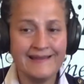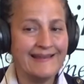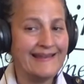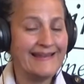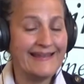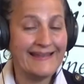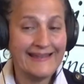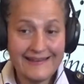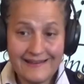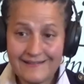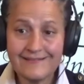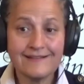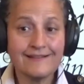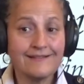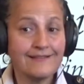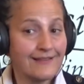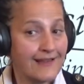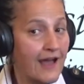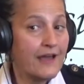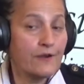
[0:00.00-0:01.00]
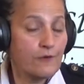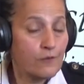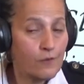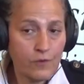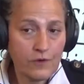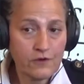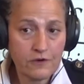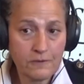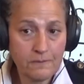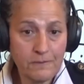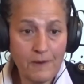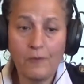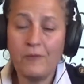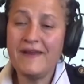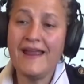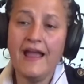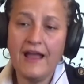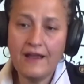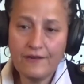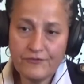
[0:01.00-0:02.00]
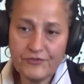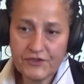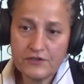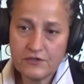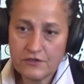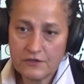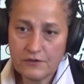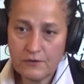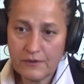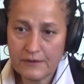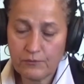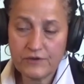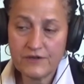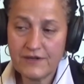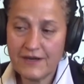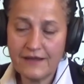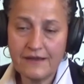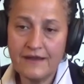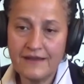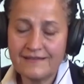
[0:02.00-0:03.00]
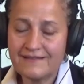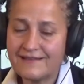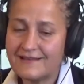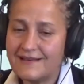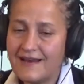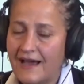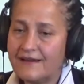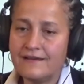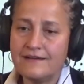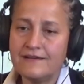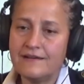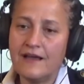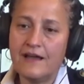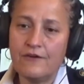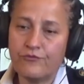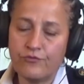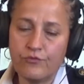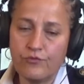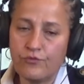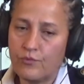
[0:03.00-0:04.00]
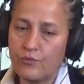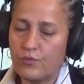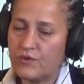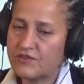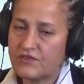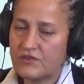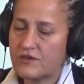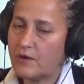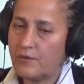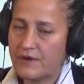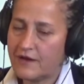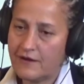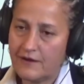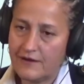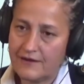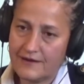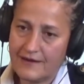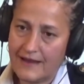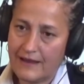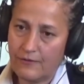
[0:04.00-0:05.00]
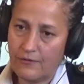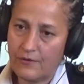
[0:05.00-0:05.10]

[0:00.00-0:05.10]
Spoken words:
It is a lot of work, but we have to do it. It's not enough what's going on now.